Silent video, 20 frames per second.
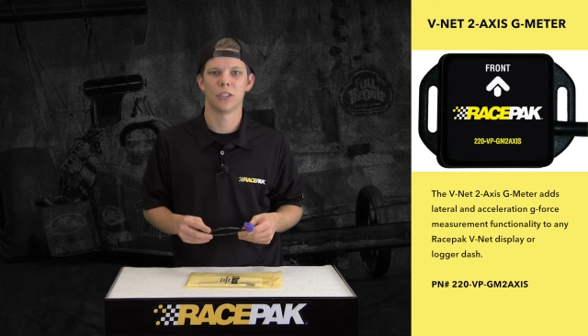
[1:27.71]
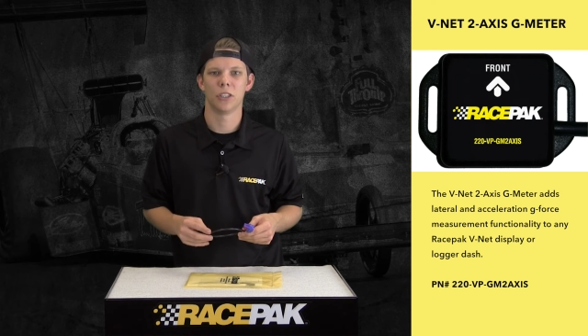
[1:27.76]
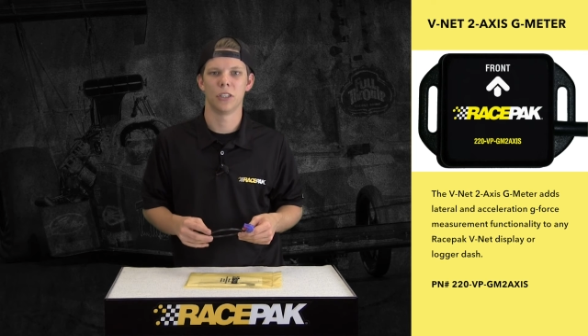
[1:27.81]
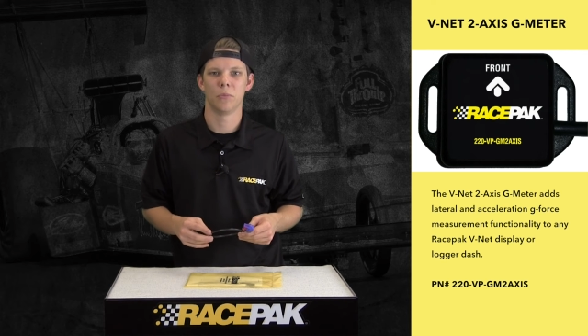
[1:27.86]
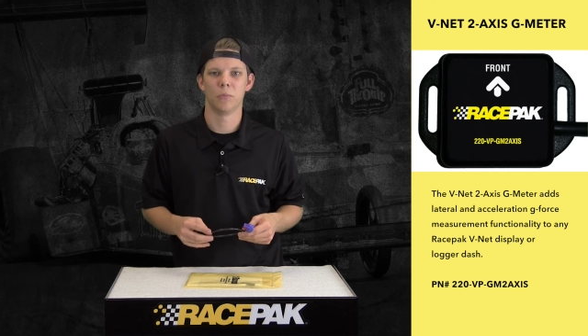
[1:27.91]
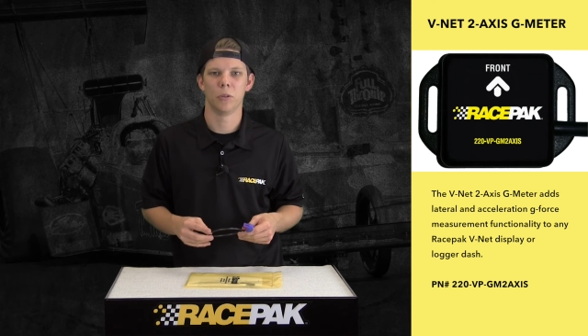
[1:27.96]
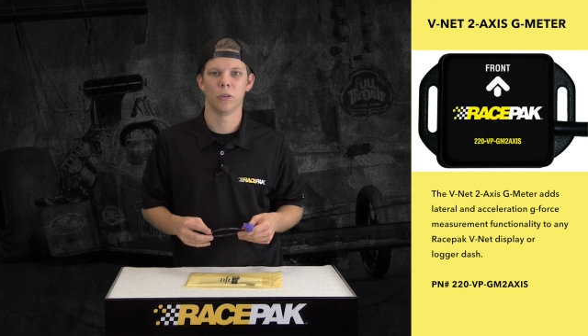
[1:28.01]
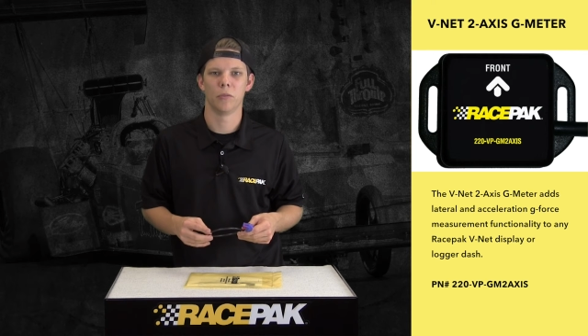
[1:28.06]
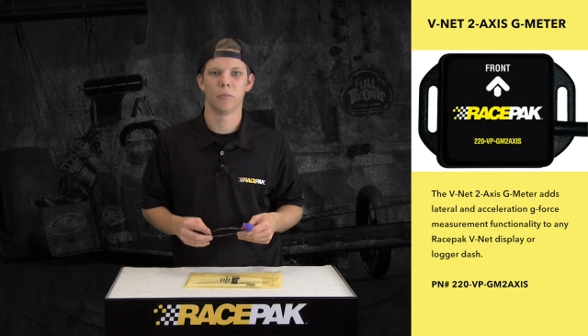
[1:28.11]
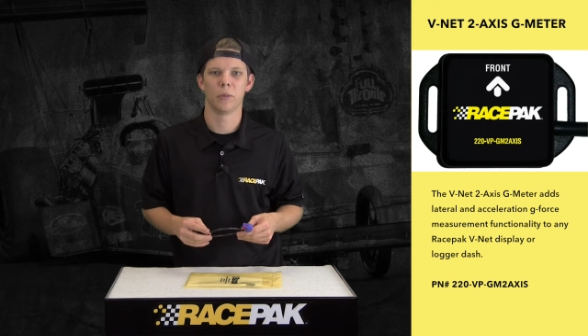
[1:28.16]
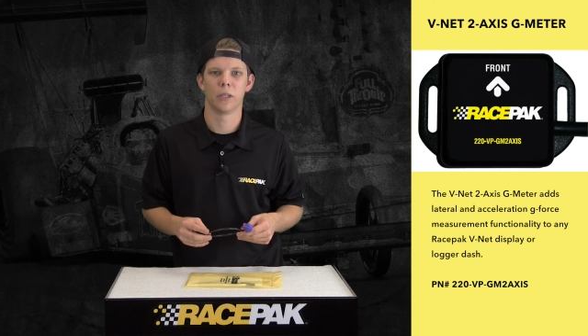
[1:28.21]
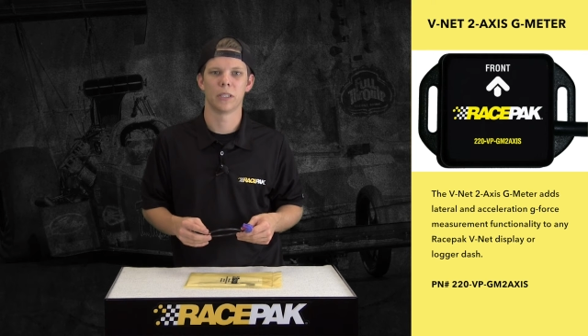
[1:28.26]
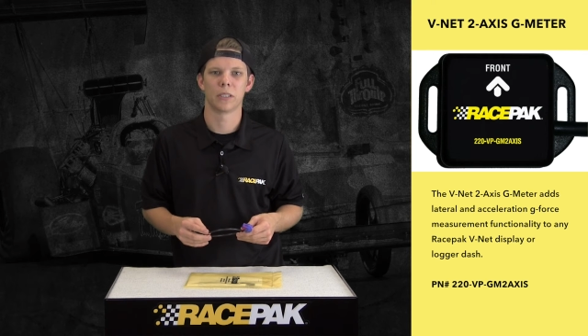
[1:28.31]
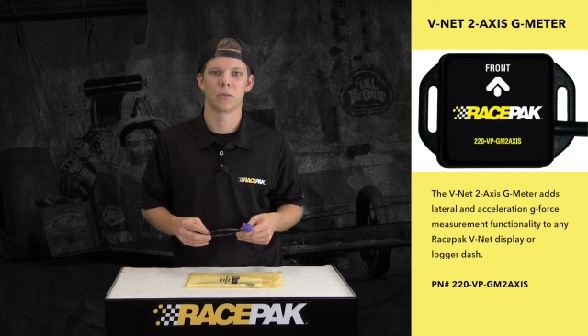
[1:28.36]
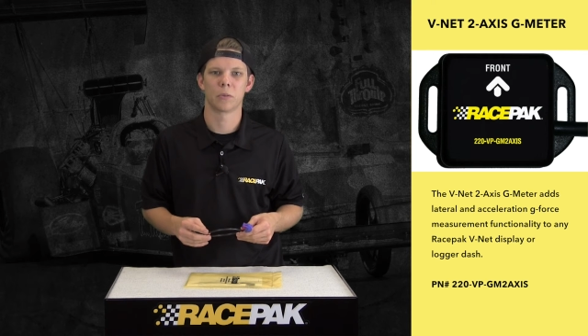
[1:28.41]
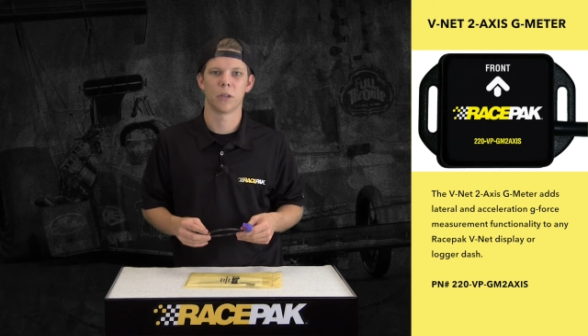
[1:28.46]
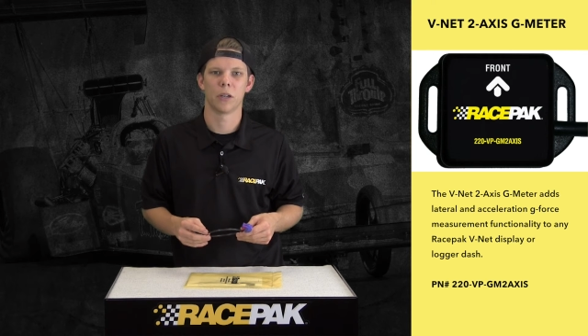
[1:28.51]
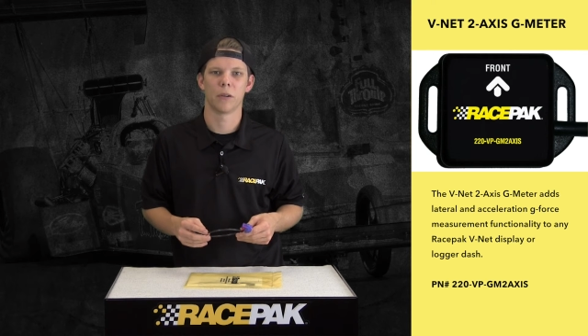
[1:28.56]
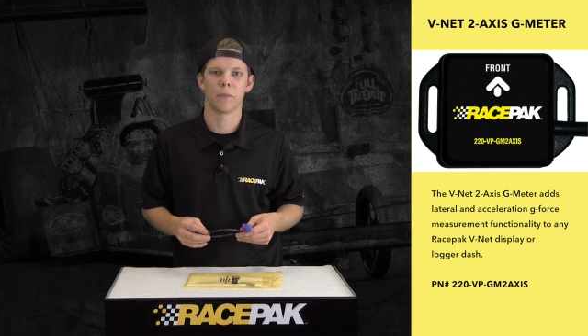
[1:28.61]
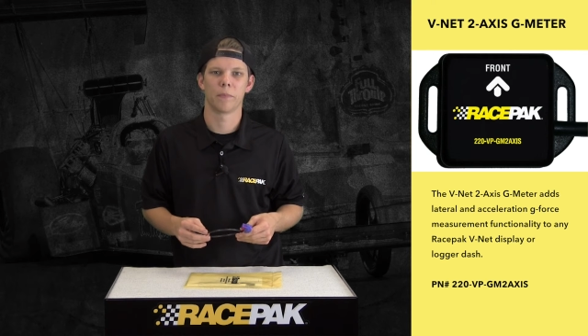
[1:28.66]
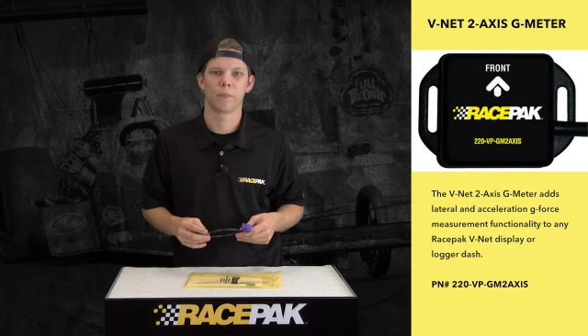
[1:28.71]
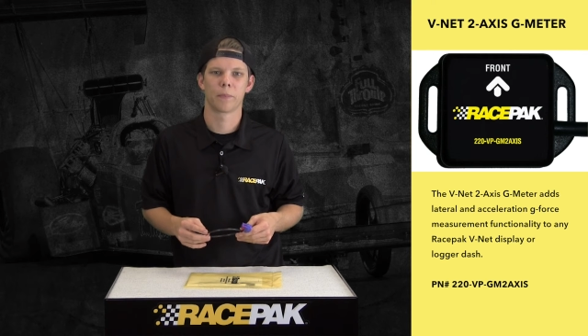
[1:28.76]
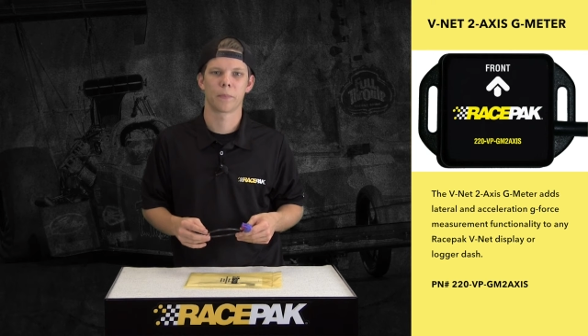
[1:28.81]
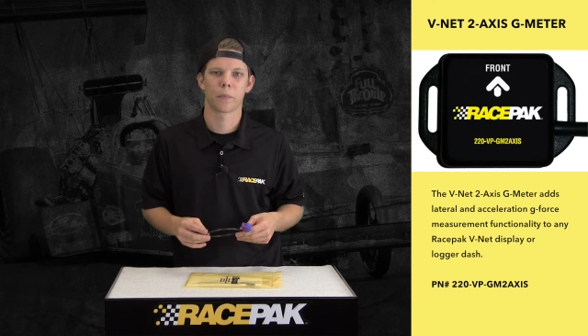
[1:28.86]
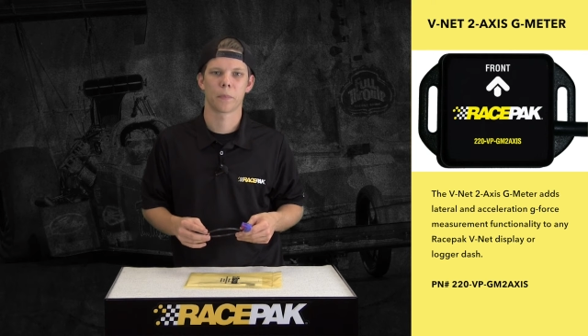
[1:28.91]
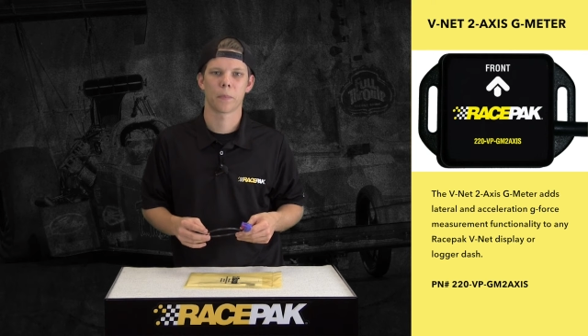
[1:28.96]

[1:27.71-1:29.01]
-side G movement as well.